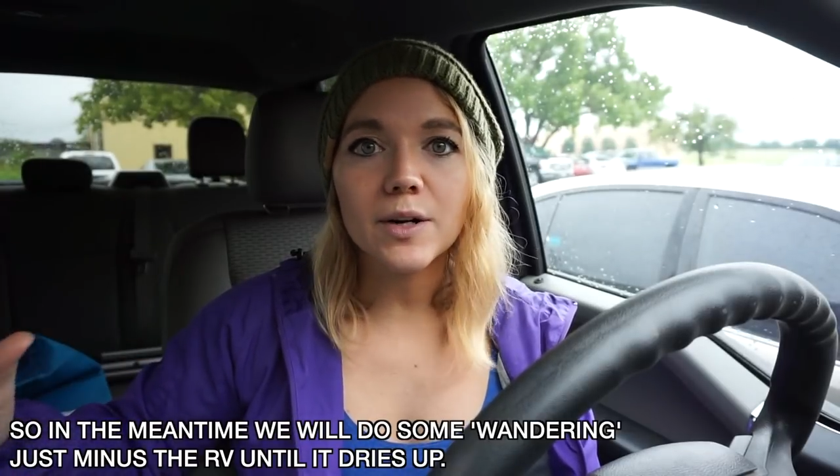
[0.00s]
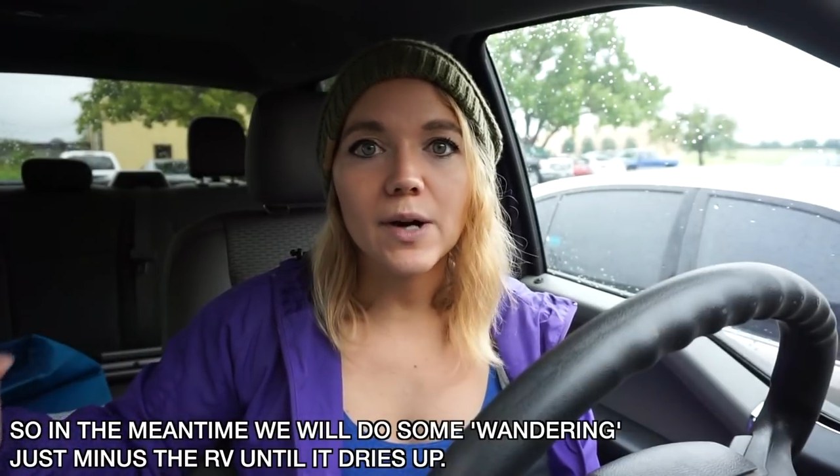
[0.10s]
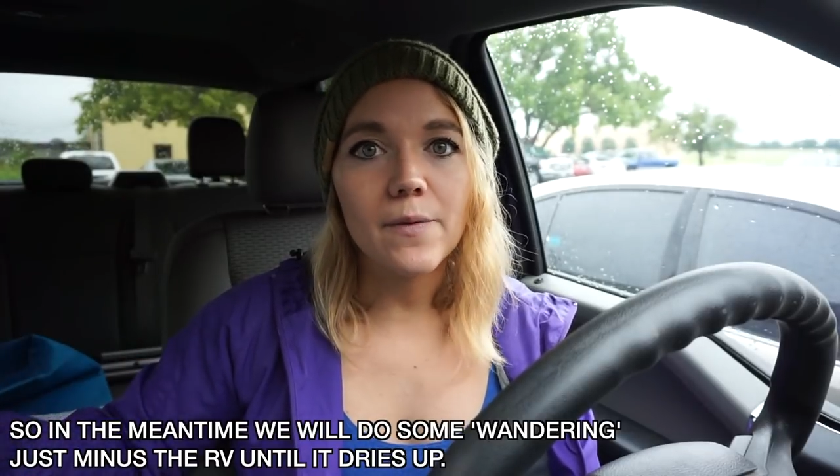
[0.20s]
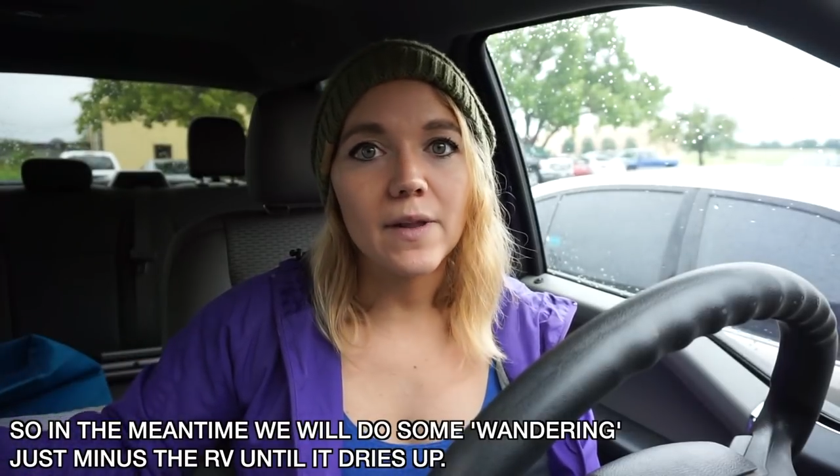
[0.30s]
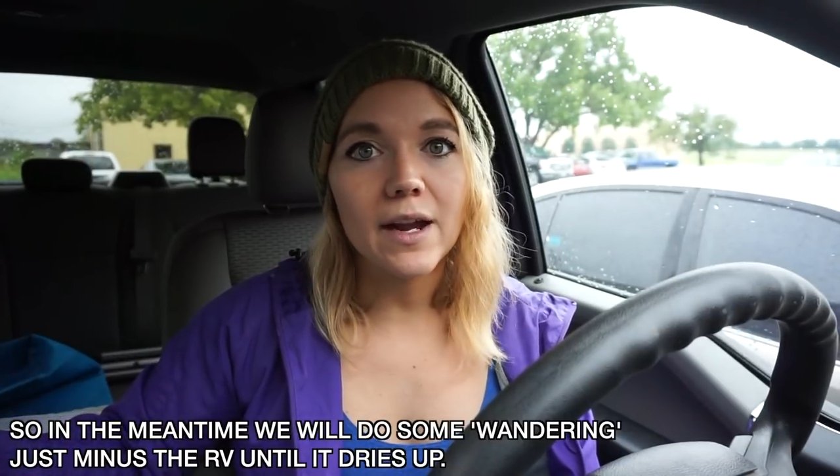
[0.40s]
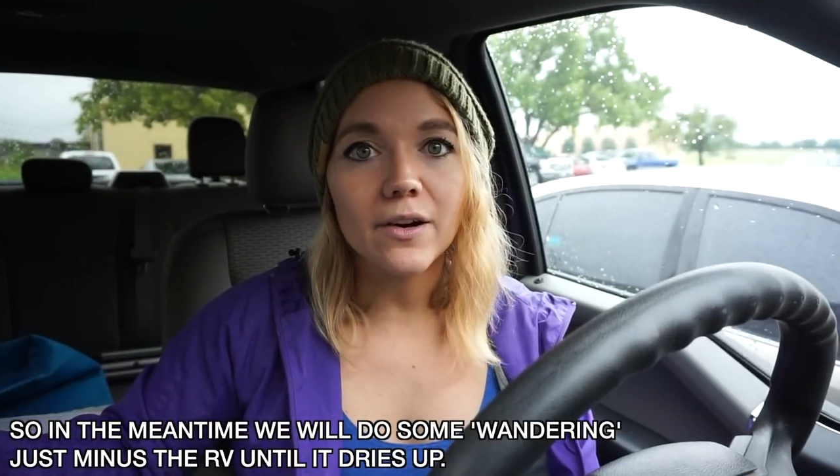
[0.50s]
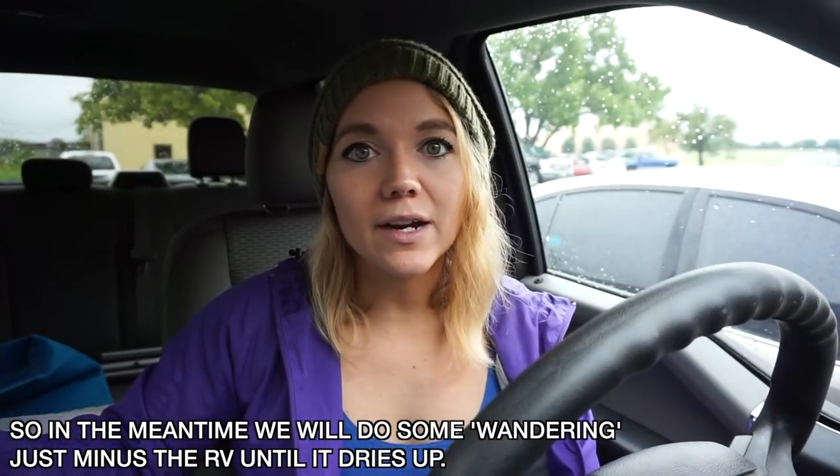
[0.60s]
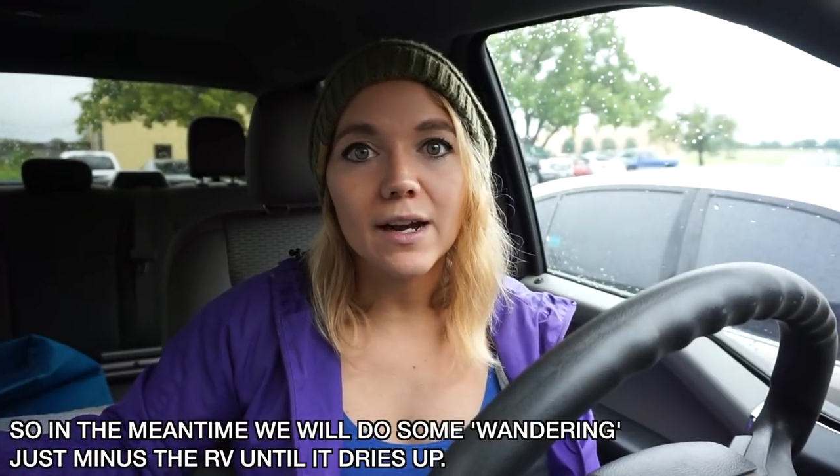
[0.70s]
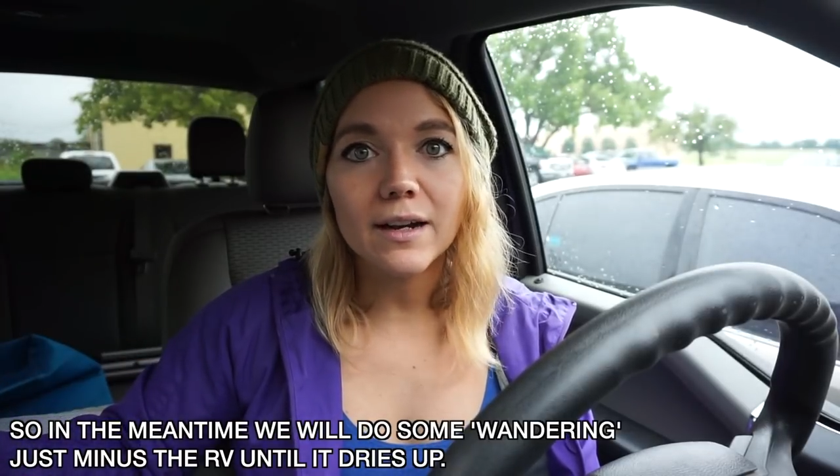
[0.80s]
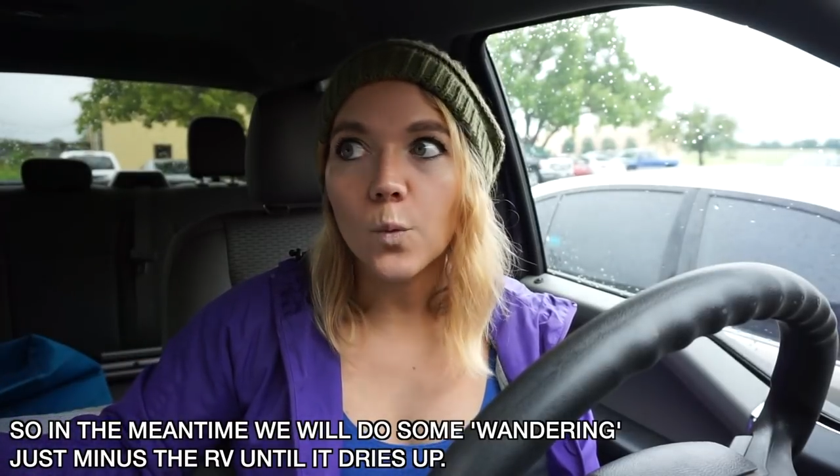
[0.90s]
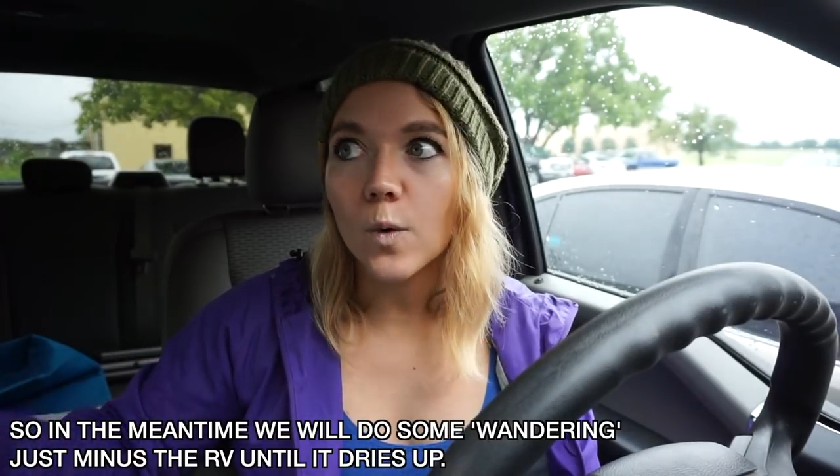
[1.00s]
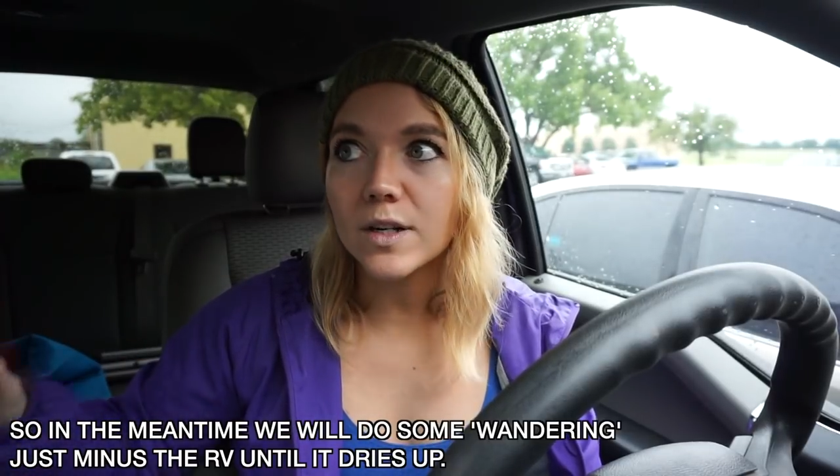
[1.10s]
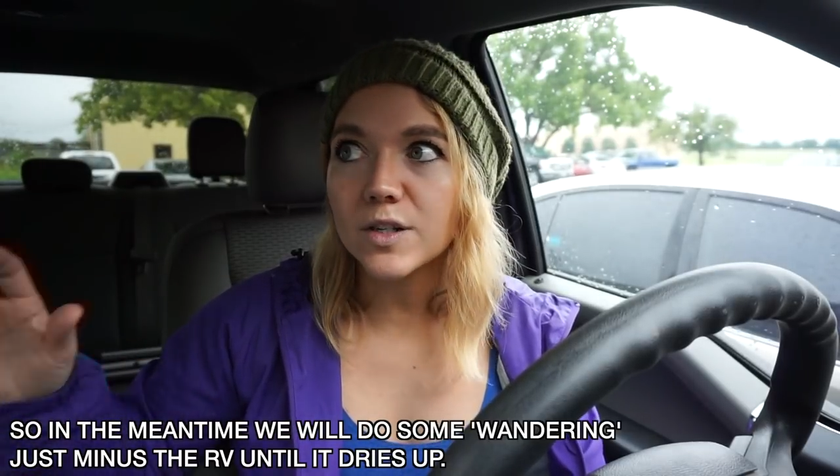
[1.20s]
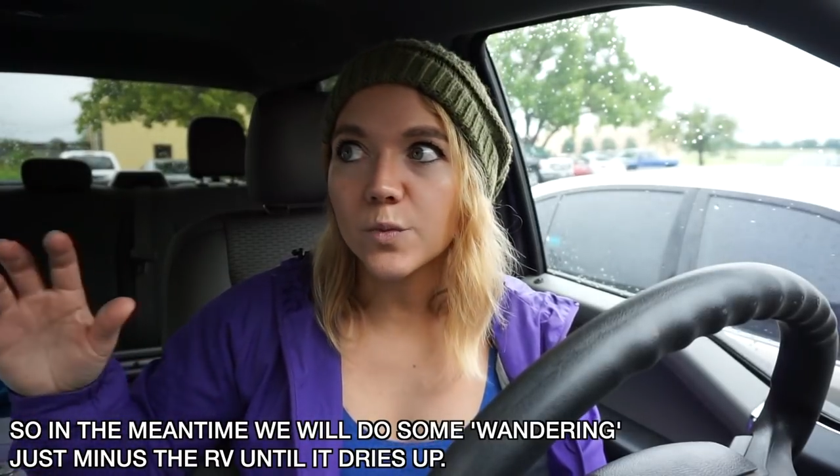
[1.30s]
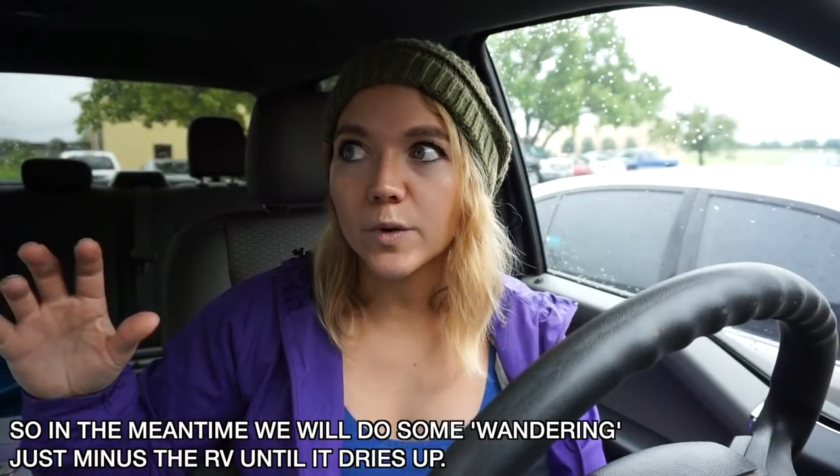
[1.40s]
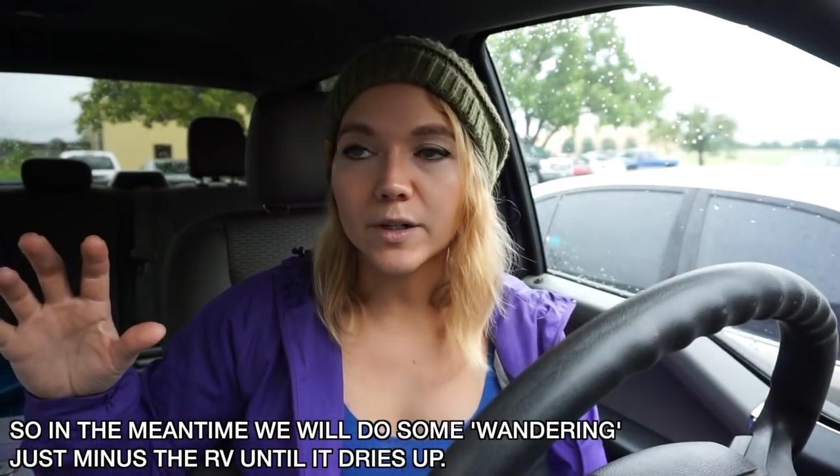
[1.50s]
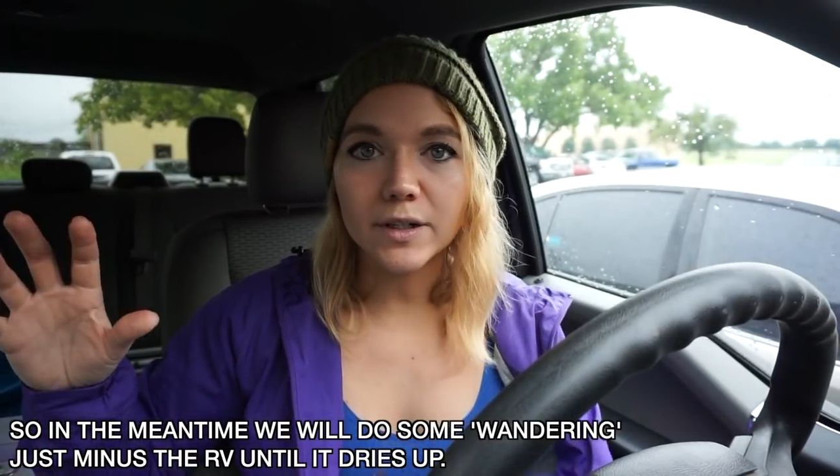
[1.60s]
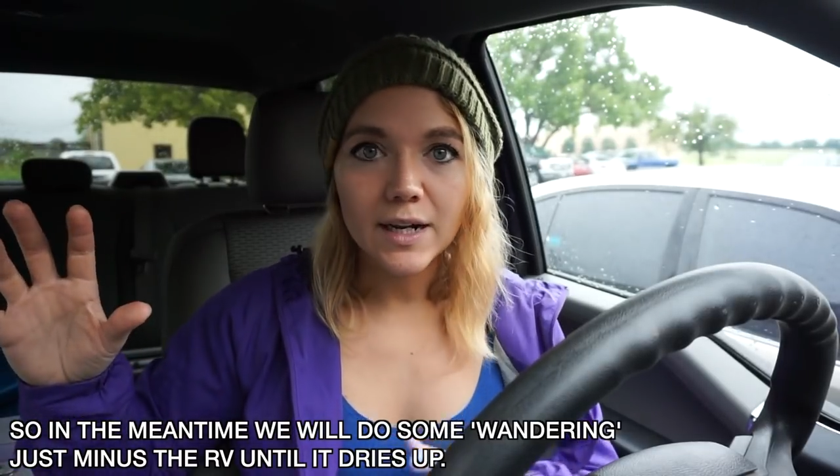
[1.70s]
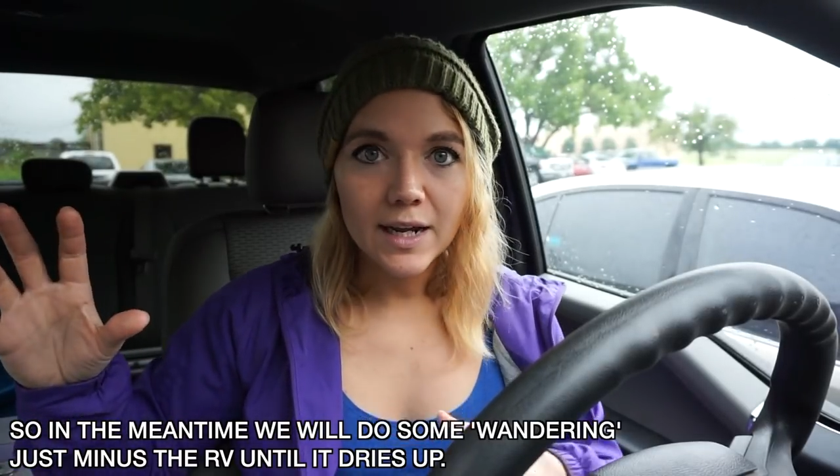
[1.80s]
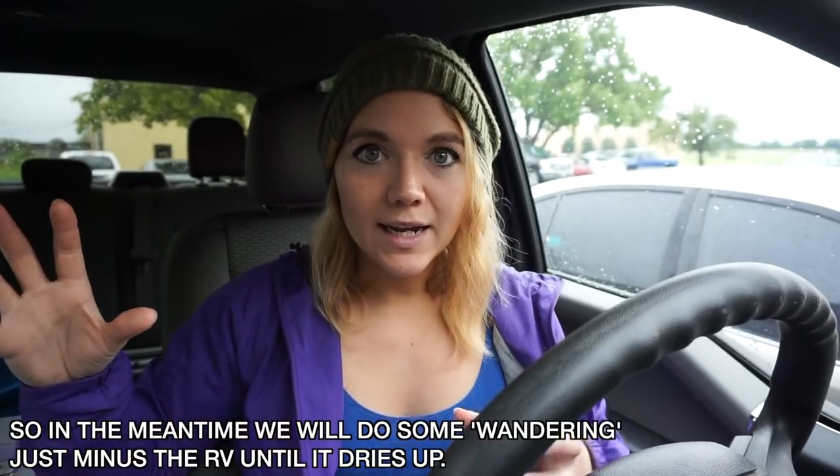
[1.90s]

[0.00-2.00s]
around the area. Once we're